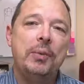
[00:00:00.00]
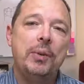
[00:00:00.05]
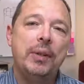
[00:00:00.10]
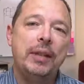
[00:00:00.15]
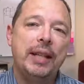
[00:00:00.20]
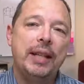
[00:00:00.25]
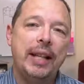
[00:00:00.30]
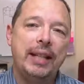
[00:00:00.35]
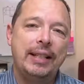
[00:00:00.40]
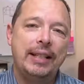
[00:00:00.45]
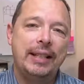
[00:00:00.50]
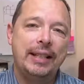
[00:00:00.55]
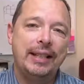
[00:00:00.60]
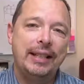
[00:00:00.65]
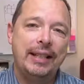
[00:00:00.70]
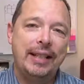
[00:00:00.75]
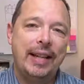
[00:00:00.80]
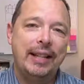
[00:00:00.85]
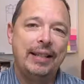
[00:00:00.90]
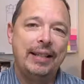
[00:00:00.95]
what that
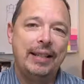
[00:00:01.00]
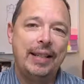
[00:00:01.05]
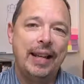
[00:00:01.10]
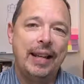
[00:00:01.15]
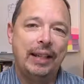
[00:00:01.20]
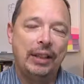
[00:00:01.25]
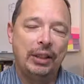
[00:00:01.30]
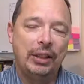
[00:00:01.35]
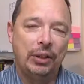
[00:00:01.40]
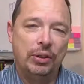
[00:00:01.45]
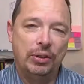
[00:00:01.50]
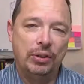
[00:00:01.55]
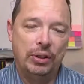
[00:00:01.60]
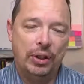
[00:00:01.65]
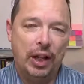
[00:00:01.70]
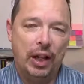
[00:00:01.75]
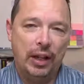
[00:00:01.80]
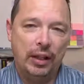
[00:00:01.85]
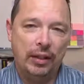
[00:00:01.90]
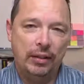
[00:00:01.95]
success state looks
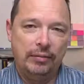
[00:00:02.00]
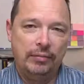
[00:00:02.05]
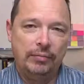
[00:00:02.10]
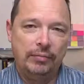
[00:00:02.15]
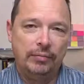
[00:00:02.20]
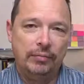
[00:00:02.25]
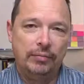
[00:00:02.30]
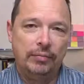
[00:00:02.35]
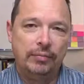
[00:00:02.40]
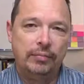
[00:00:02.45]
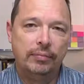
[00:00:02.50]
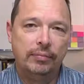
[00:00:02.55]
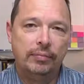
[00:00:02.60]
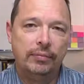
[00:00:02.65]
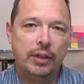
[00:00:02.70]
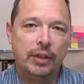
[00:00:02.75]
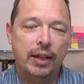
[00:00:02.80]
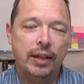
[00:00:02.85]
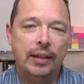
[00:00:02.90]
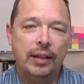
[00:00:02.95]
like,
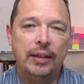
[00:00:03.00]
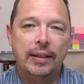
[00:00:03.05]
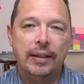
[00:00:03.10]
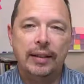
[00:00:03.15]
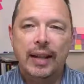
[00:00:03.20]
right?